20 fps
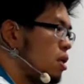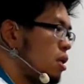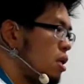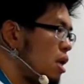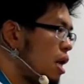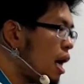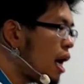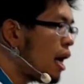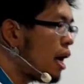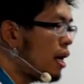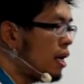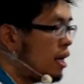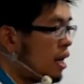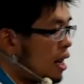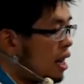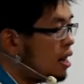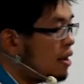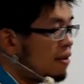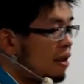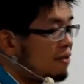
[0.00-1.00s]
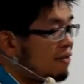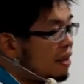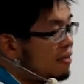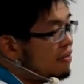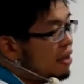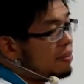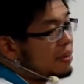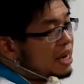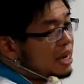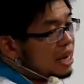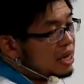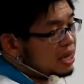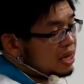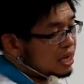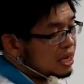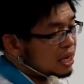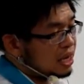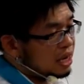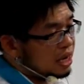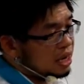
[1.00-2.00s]
Yeah, and, and, I, and I, I mean, I
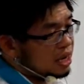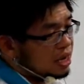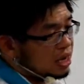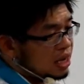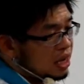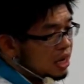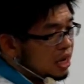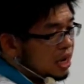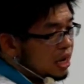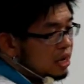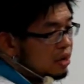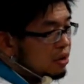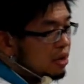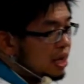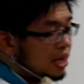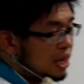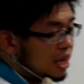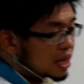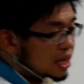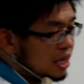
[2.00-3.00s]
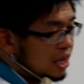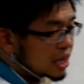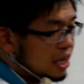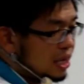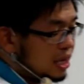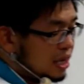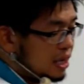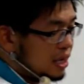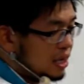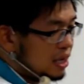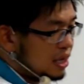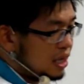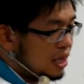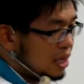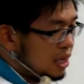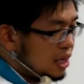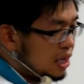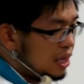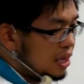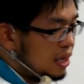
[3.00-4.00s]
think uh, here, like, I think uh,
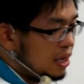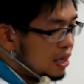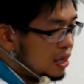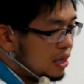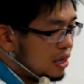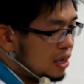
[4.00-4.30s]
the